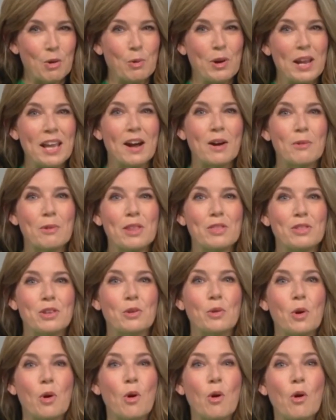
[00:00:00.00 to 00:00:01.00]
We are with
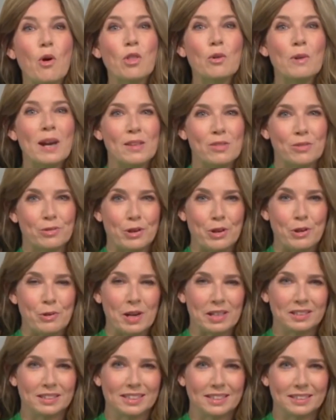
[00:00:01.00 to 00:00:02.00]
you all the way through
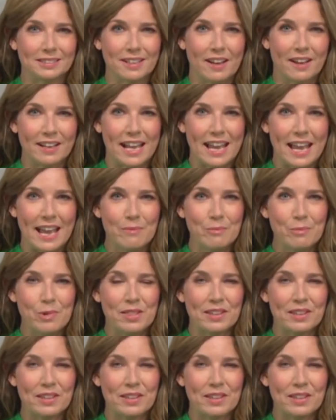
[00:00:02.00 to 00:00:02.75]
until 9 a.m.